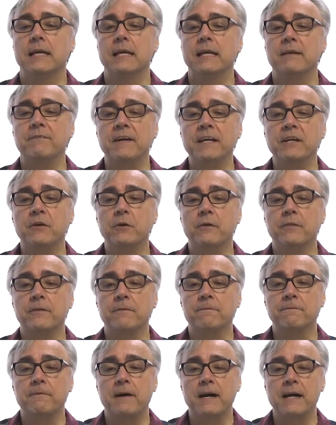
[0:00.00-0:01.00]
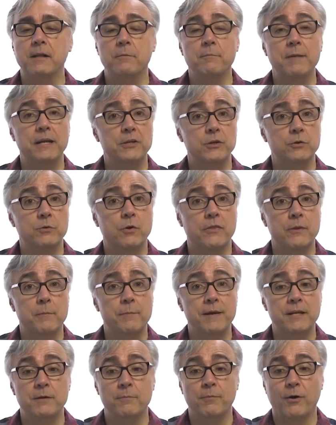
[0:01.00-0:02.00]
If I go to the File menu on the
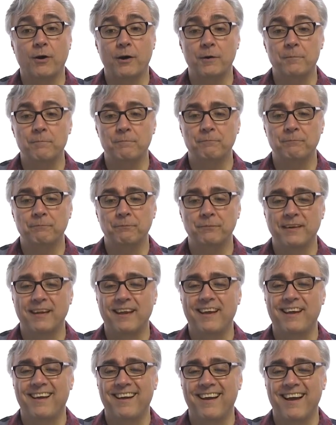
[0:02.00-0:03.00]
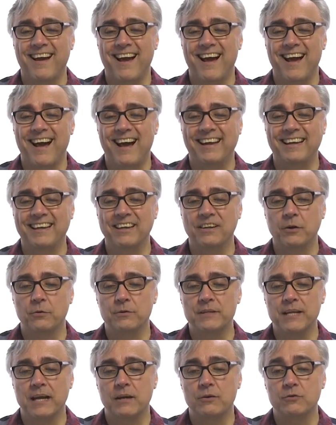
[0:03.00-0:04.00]
menu bar, I can go
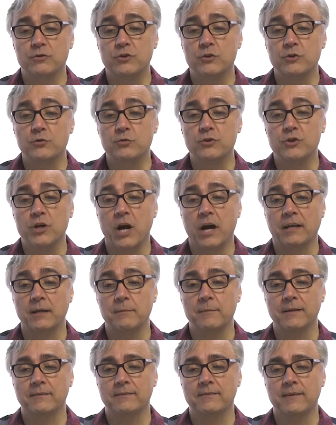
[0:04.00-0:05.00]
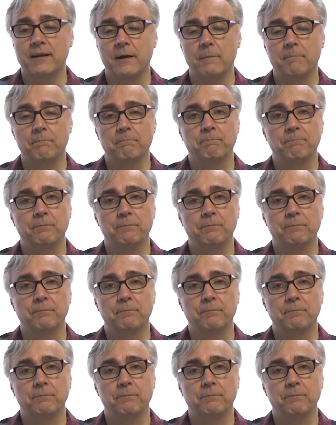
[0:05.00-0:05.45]
down to Document Setup.